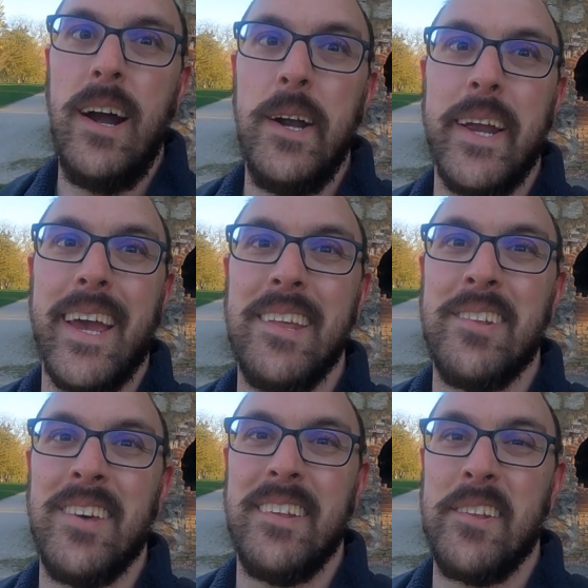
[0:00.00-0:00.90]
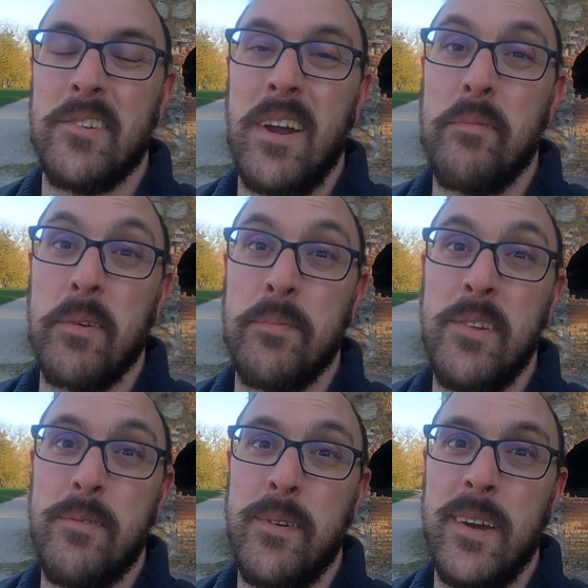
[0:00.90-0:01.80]
Alright guys, this wraps up
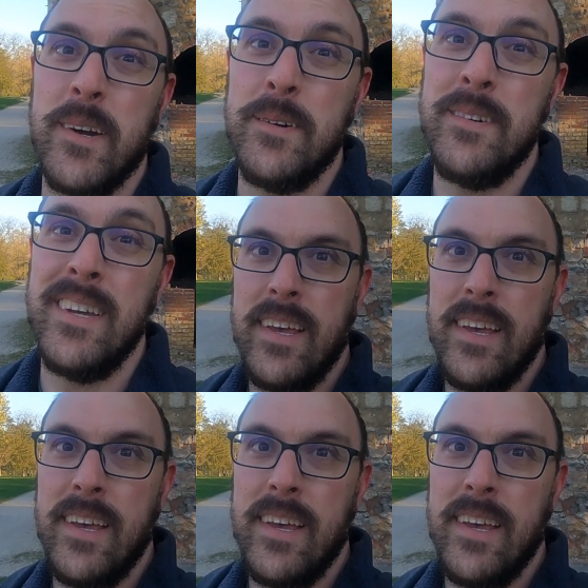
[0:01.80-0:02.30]
this video.